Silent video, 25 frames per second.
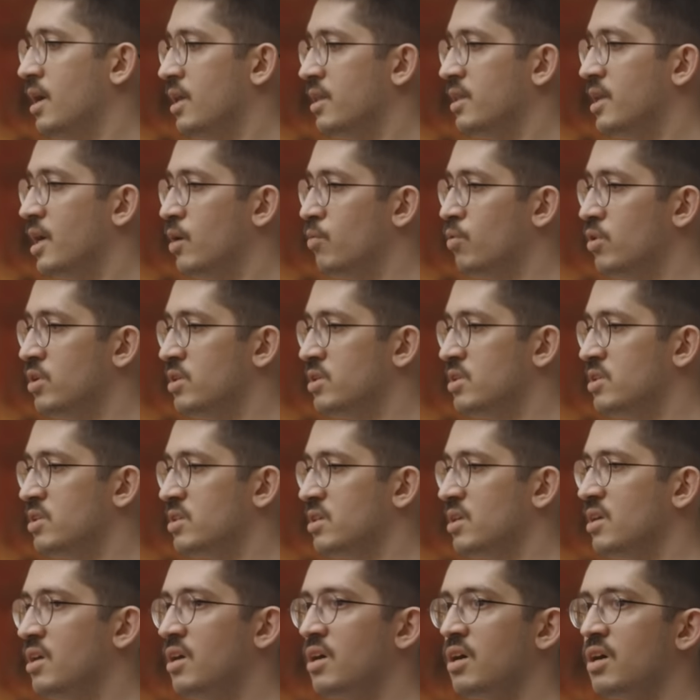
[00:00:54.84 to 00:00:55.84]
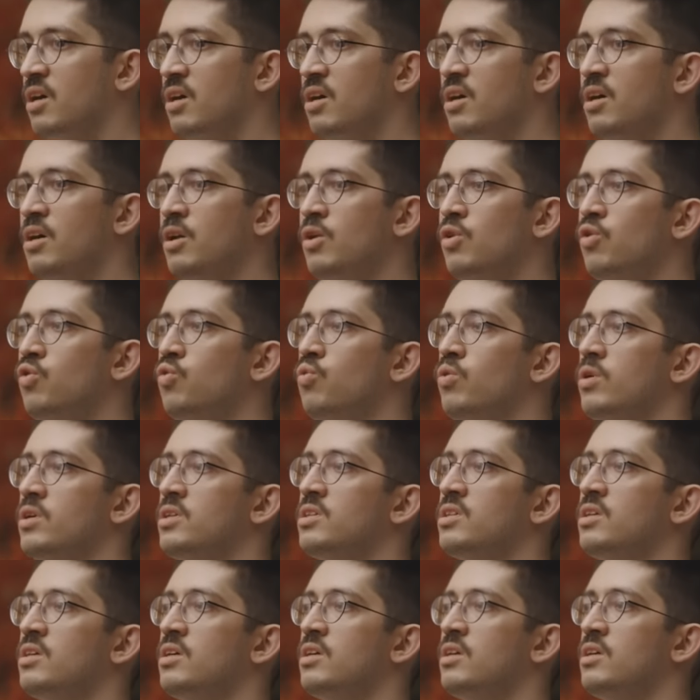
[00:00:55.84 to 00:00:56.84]
there was a girl who
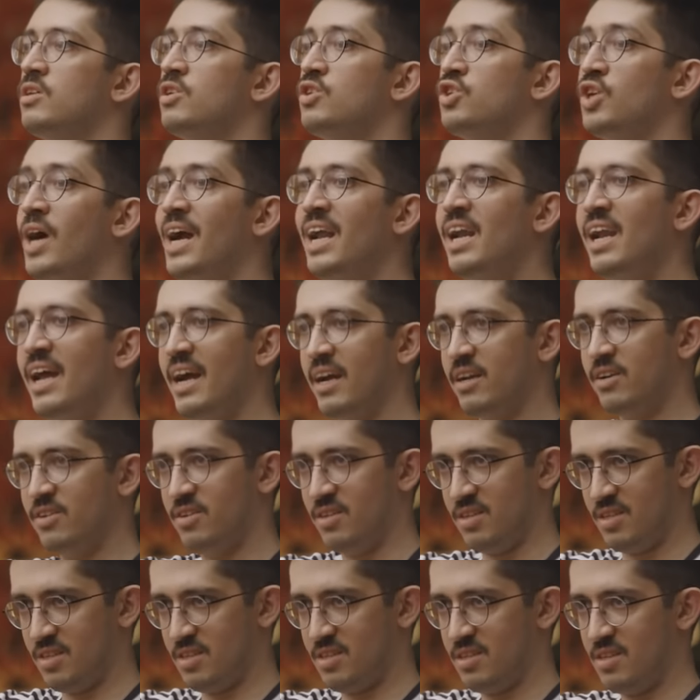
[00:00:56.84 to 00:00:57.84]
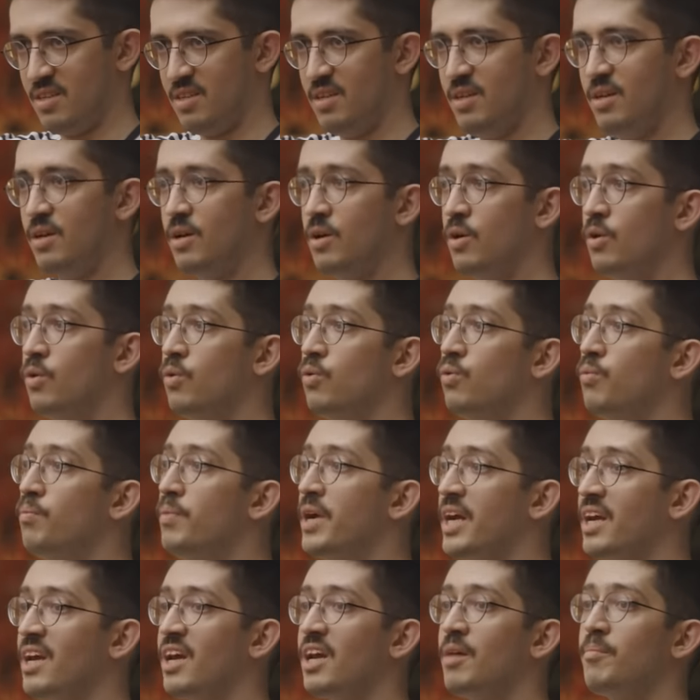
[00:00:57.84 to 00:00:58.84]
was a child actress who
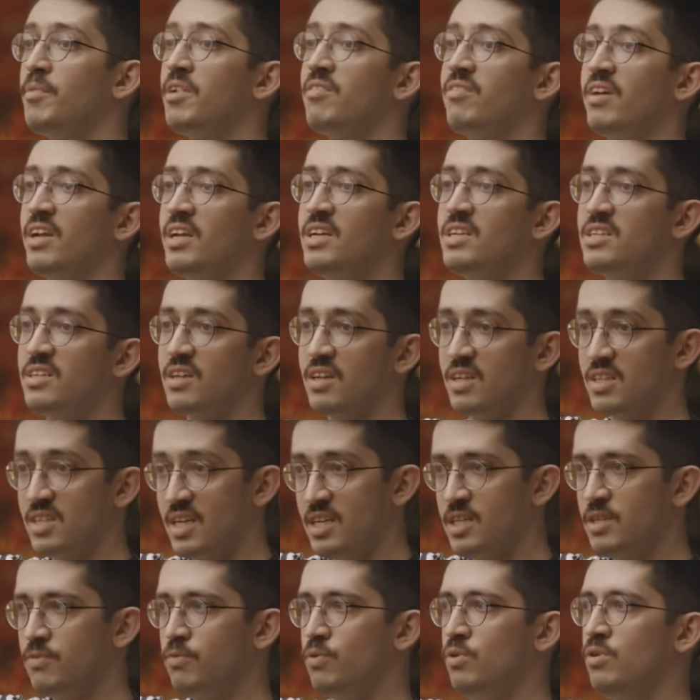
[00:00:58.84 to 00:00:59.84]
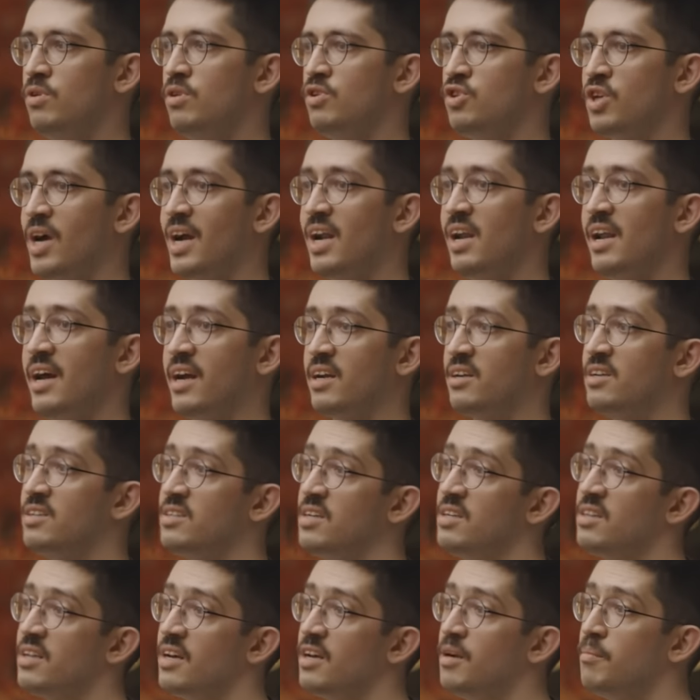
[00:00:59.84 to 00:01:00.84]
became a very successful child
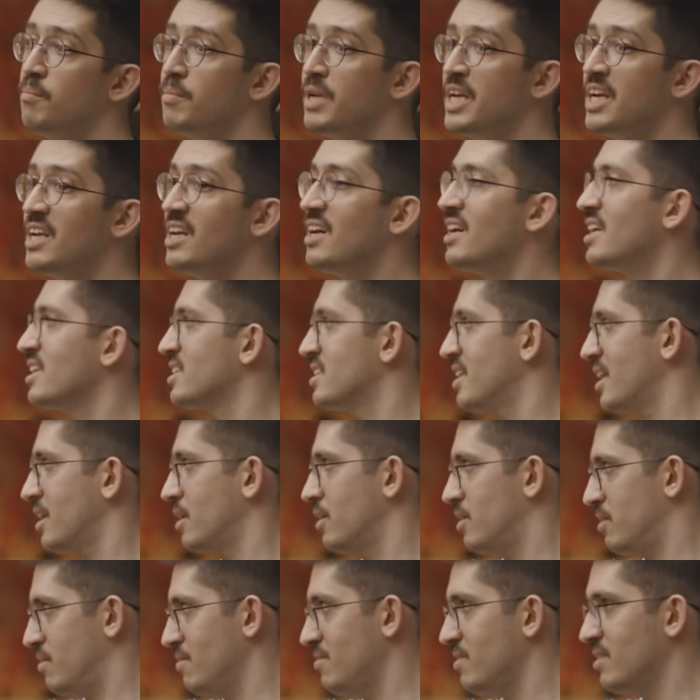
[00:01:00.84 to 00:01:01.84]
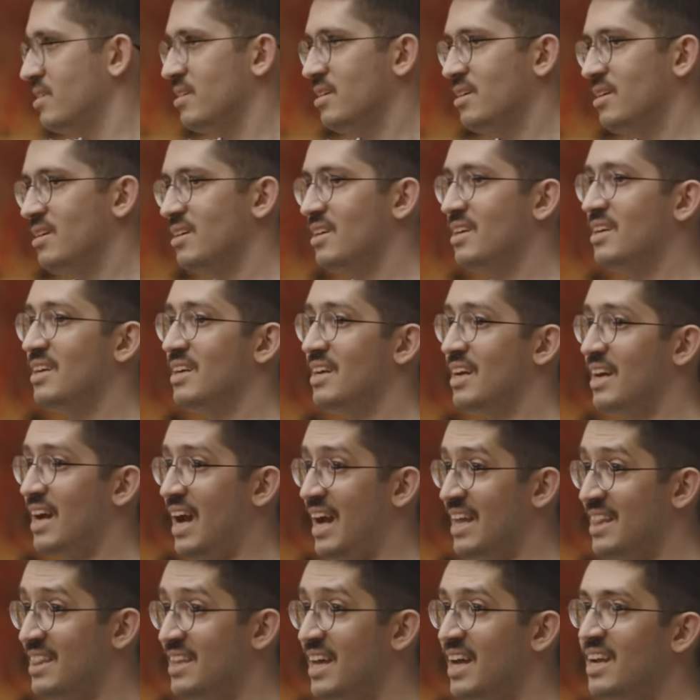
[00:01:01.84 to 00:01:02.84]
actress and then a media executive,
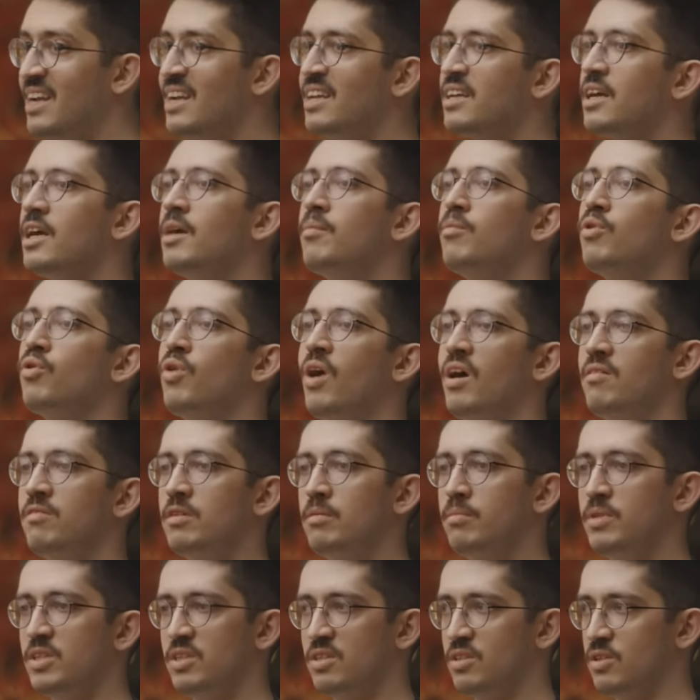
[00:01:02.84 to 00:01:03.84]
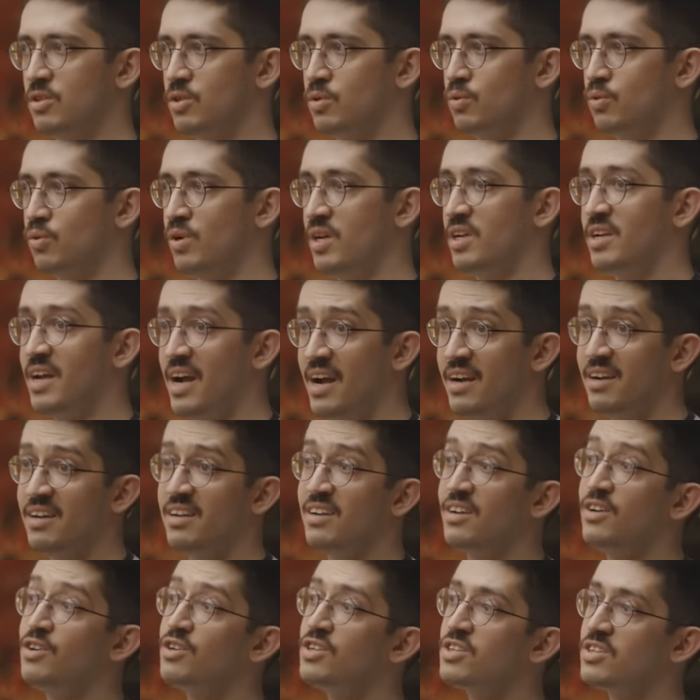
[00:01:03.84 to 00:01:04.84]
and then came to Harvard Business School and had an
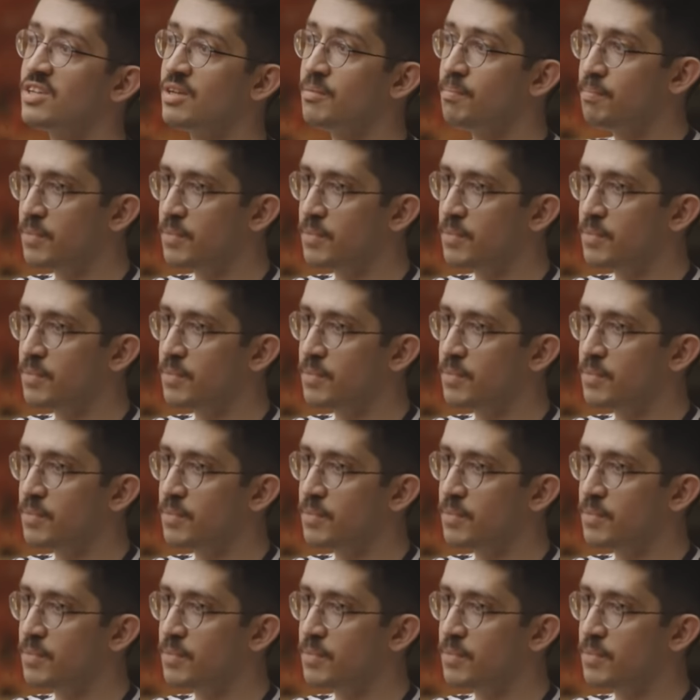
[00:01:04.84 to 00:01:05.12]
interesting